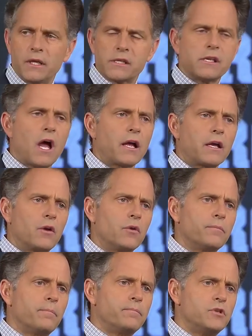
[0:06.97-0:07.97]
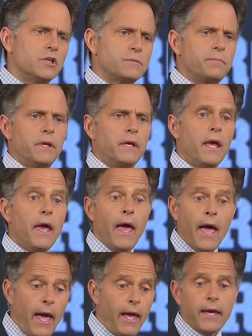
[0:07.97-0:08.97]
It's not going to just be,
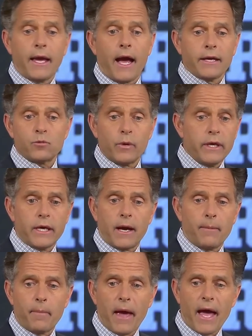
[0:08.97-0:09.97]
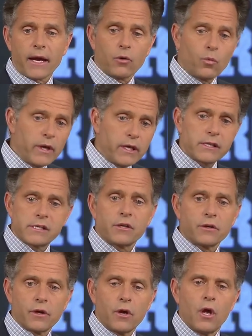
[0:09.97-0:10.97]
hey guys, we can come back or we can still.